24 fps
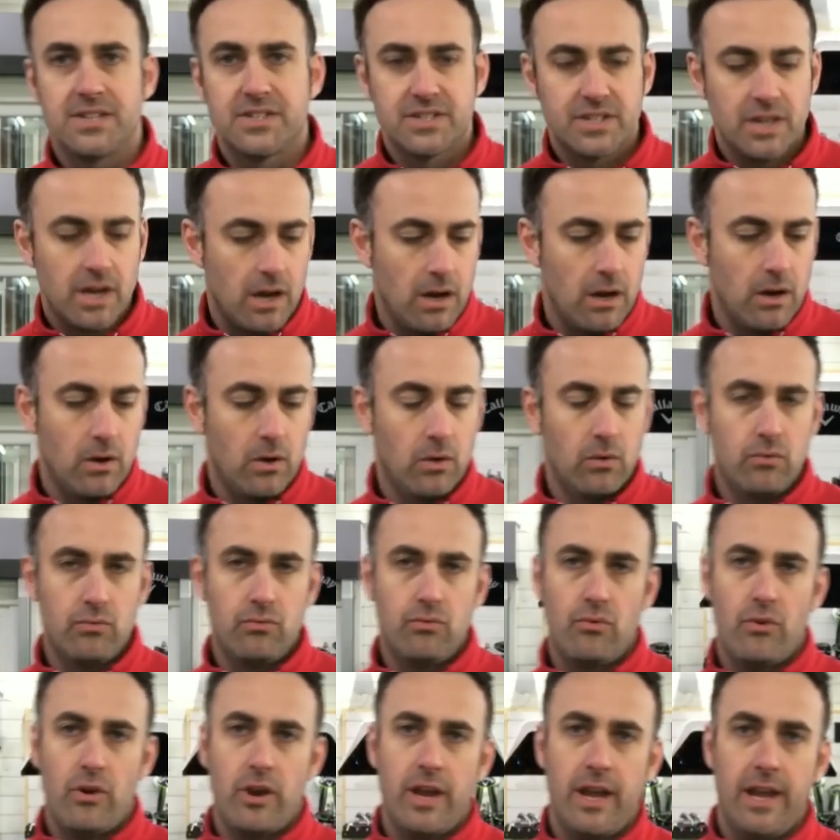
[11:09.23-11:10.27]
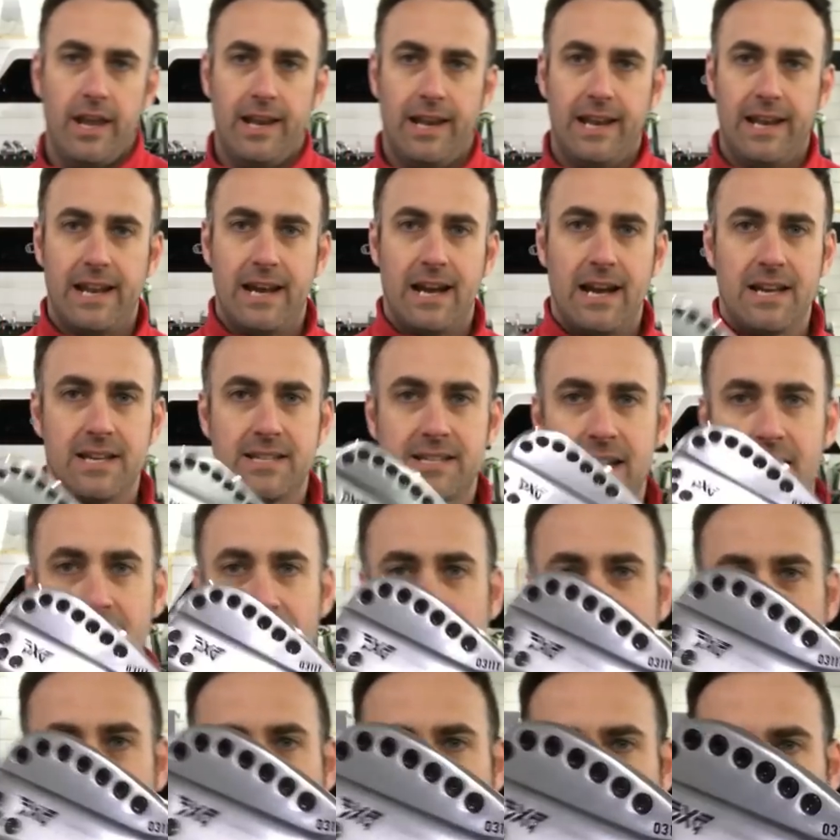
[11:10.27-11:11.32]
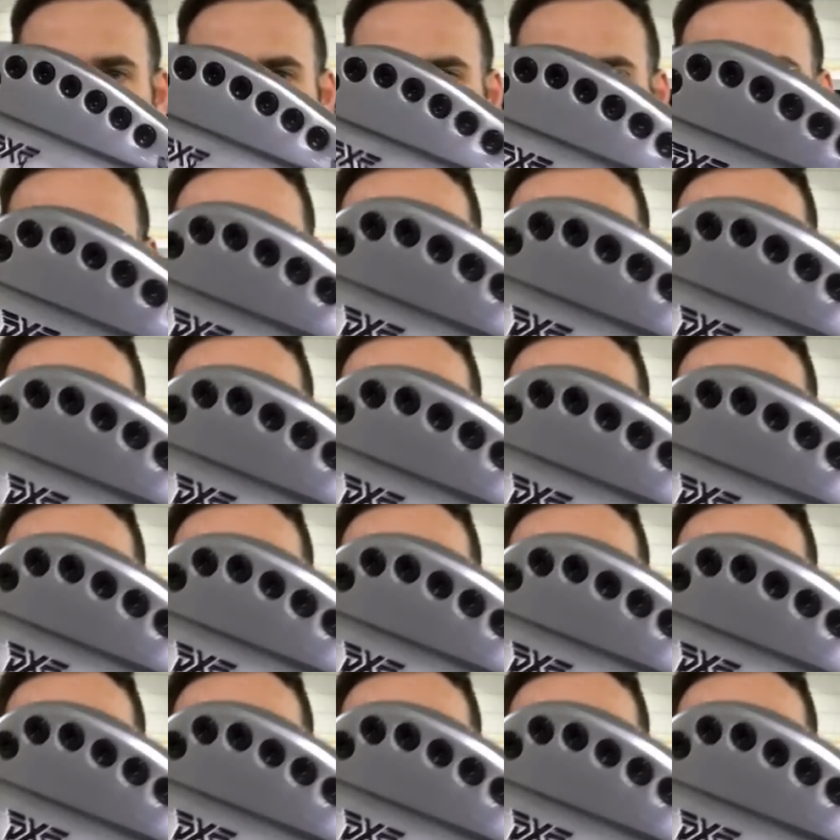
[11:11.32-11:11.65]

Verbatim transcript: so really nice iron that for me.